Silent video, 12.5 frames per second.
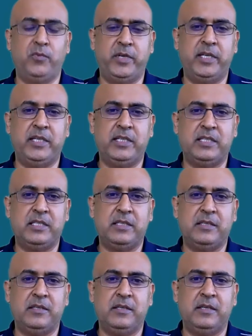words.
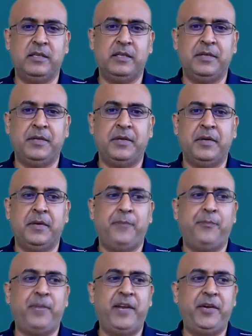
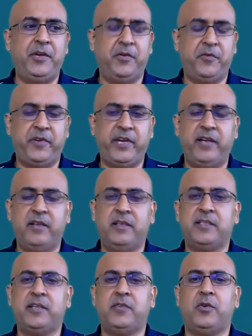Plenty of
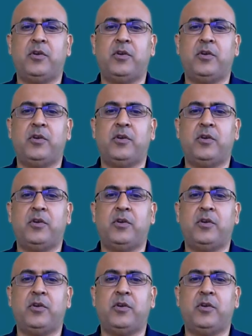trainers and